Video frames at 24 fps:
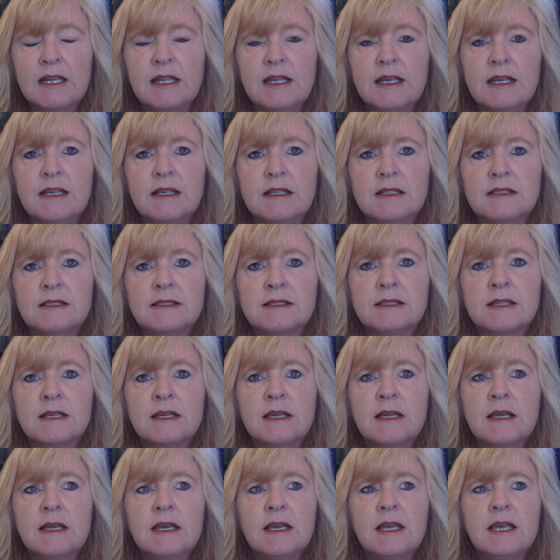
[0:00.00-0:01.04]

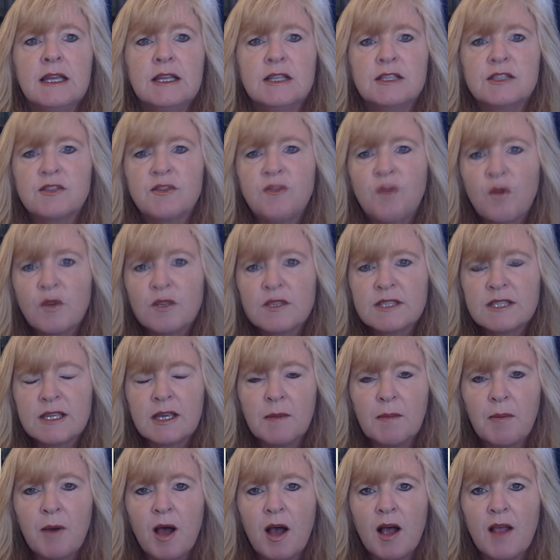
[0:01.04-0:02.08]
is forcing
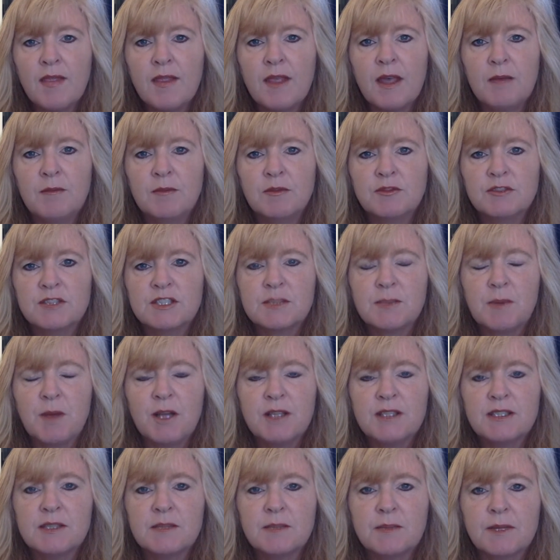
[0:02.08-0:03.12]
upon them a
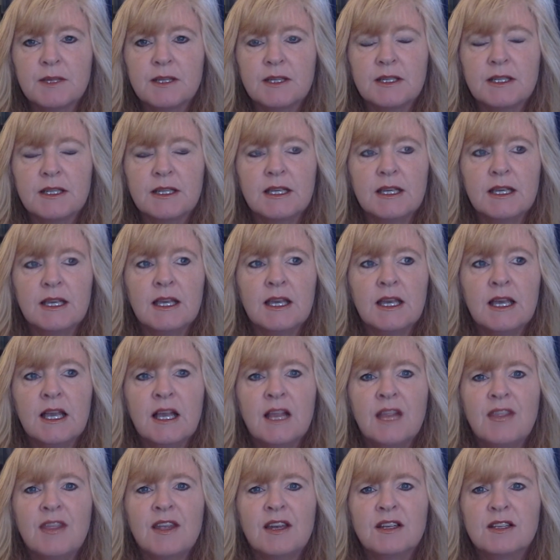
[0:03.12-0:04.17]
responsibility
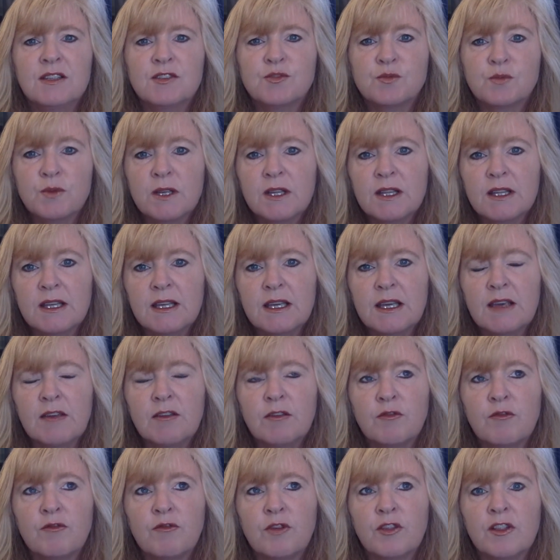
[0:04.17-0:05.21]
that is really
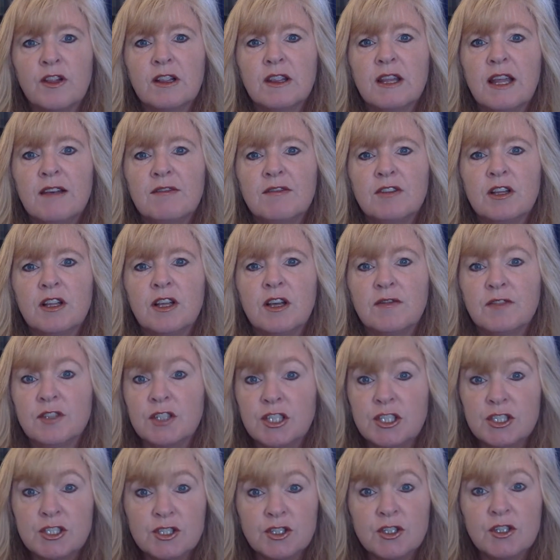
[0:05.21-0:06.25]
for the level of an
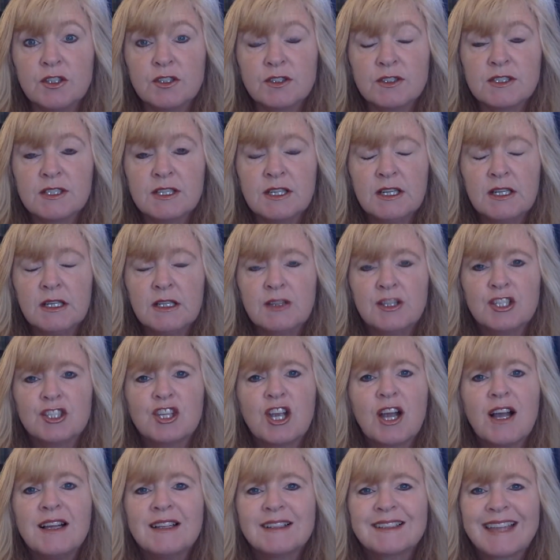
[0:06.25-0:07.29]
adult. The
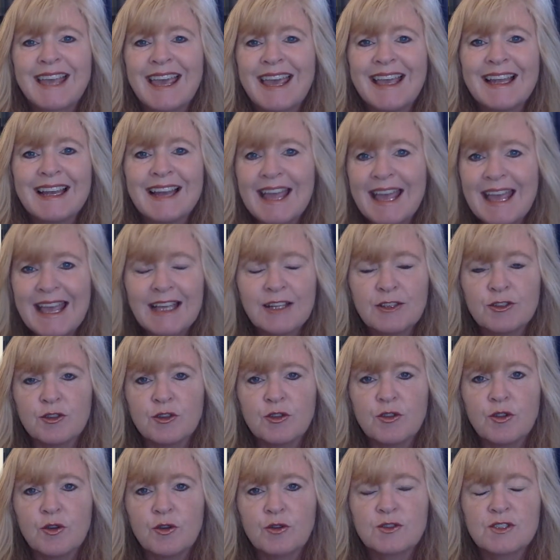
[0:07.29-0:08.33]
child can't
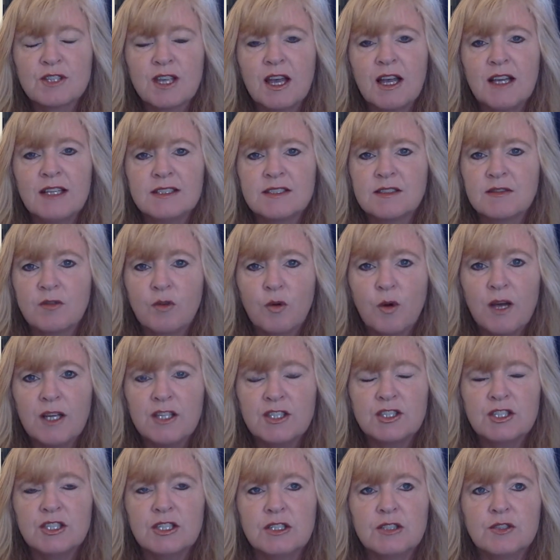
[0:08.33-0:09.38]
handle those kinds of
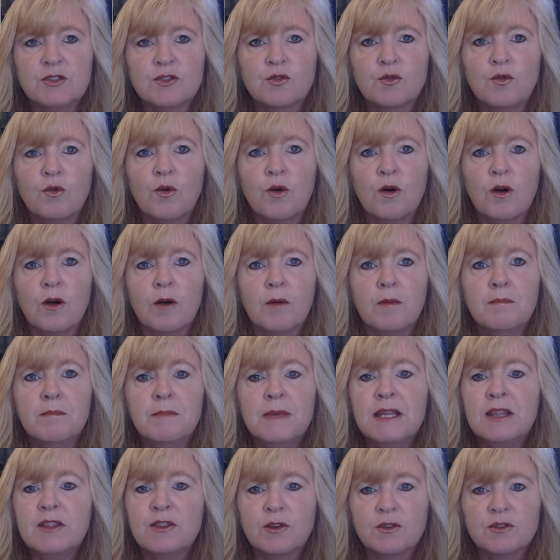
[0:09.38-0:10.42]
questions or
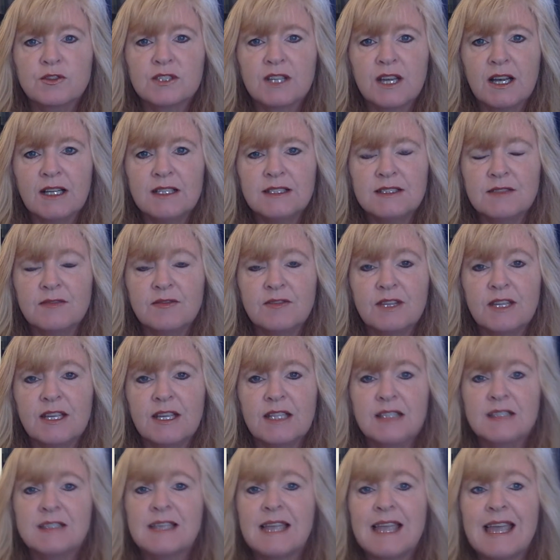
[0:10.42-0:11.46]
meet those kinds of
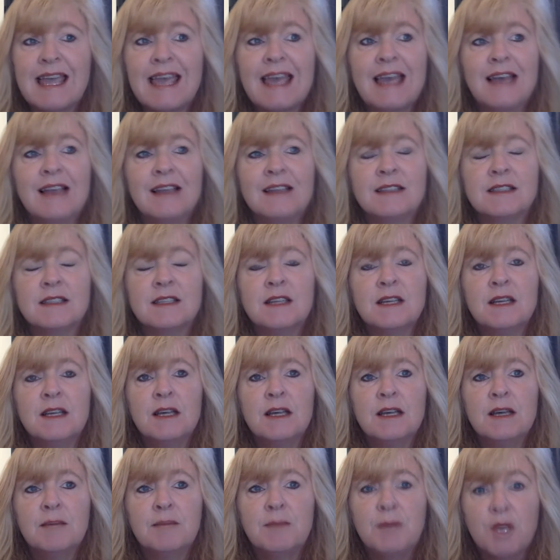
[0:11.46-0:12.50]
needs. And
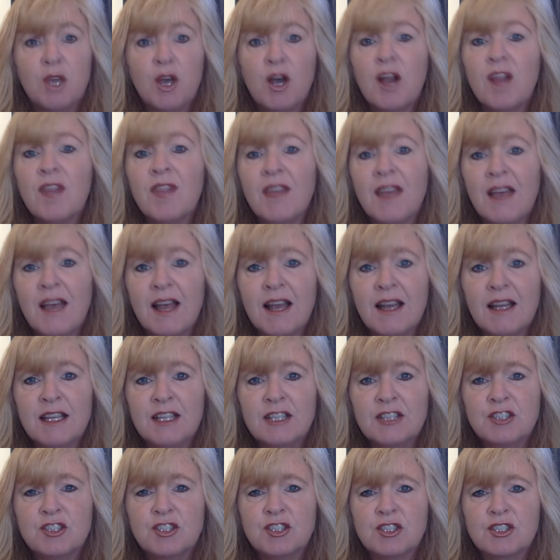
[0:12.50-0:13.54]
beyond that,
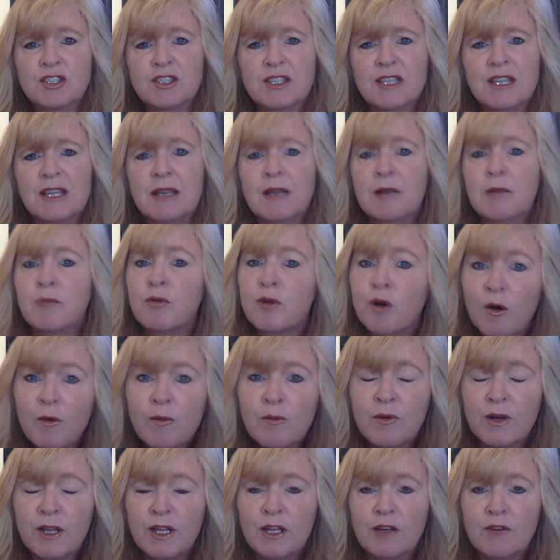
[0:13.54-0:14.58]
it's just
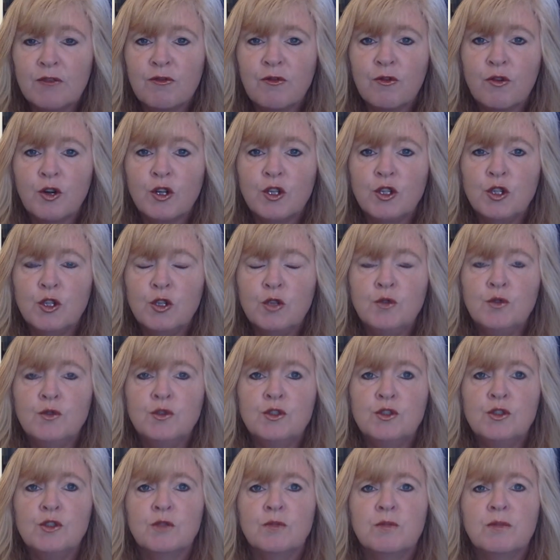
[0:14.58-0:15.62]
inappropriate for you
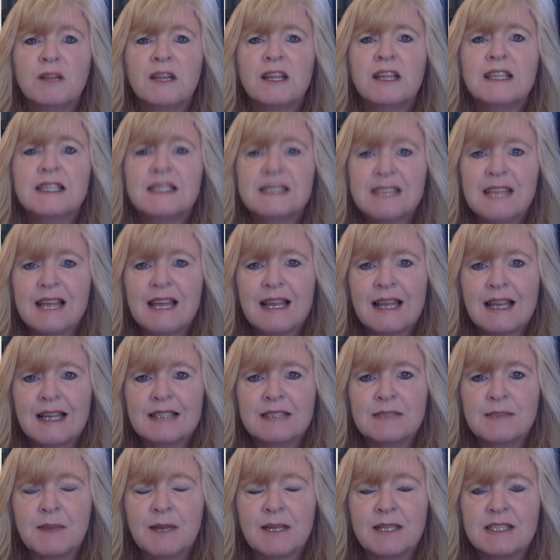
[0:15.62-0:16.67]
to place that
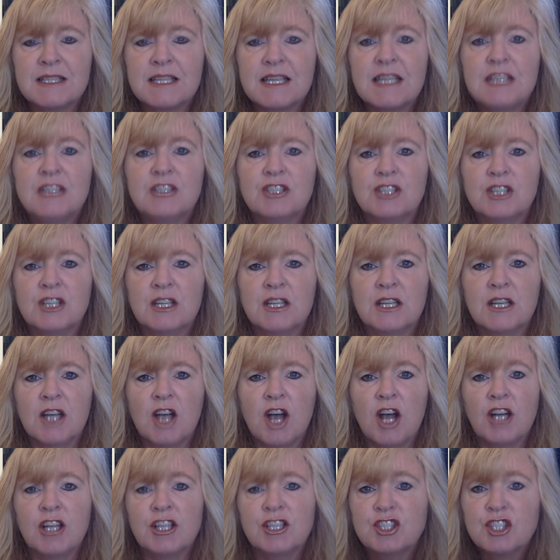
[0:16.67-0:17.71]
expectation
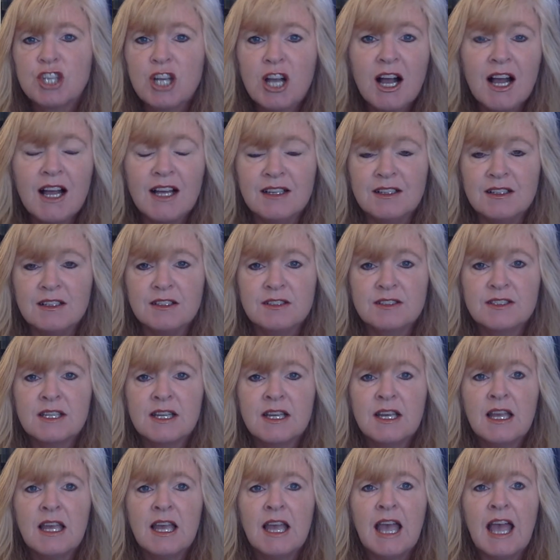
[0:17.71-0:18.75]
on a child
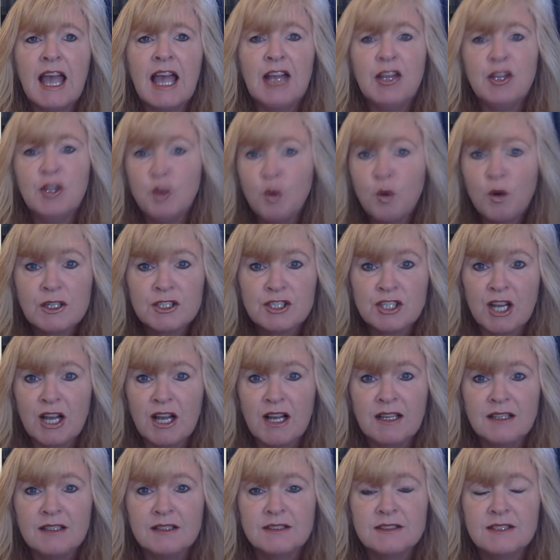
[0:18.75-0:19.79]
and your
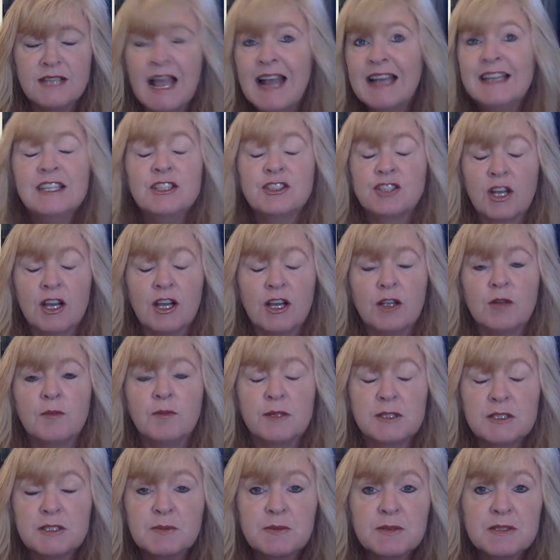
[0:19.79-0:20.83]
child, any child,
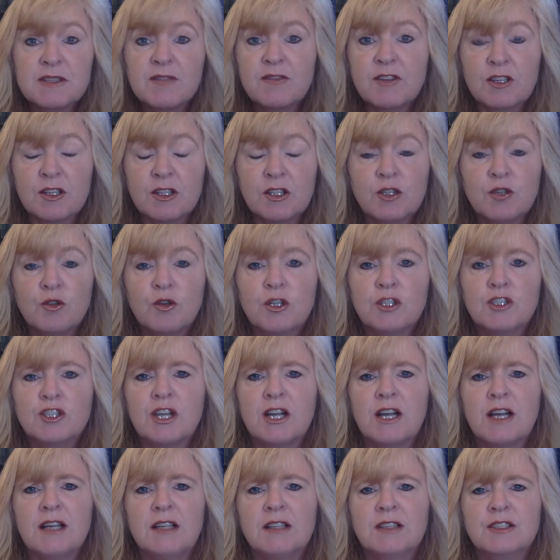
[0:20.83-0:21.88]
but specifically your
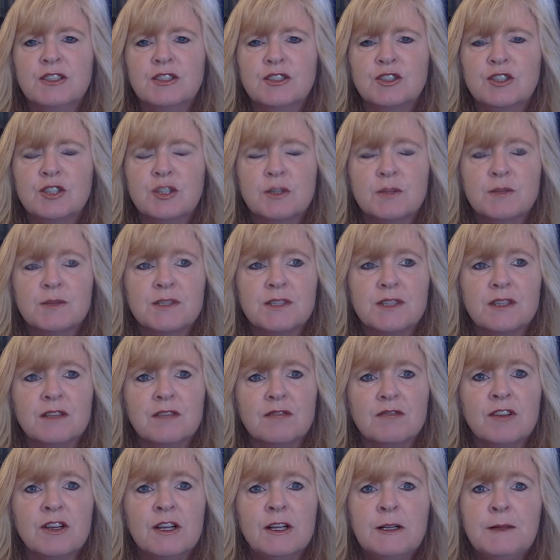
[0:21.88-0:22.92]
child, in terms
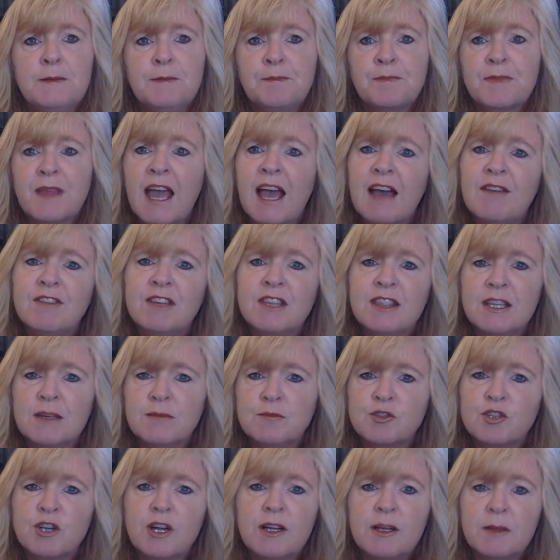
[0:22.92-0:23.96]
of having them
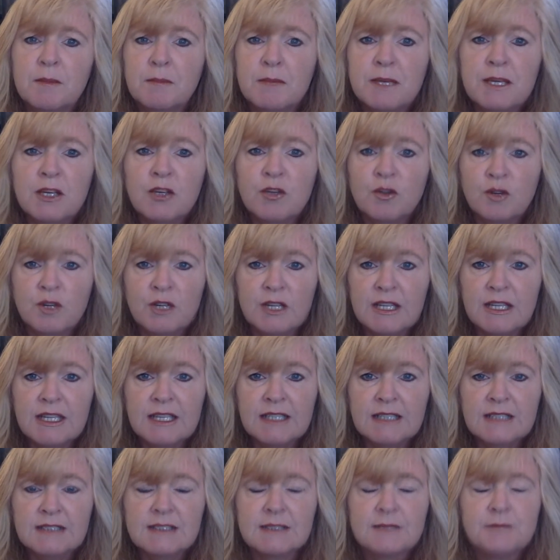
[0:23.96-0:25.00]
try to meet your
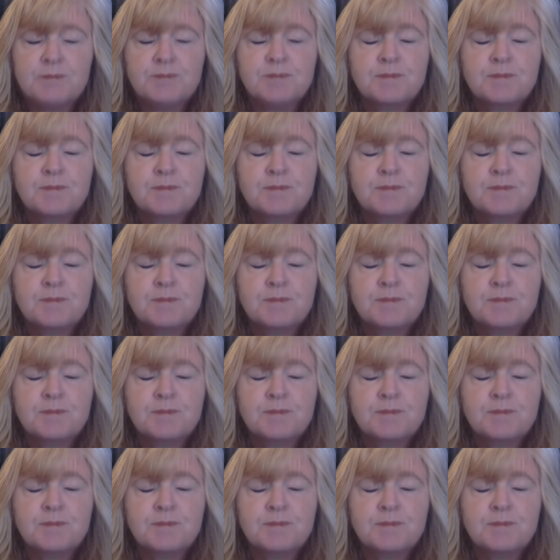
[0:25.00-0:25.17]
needs.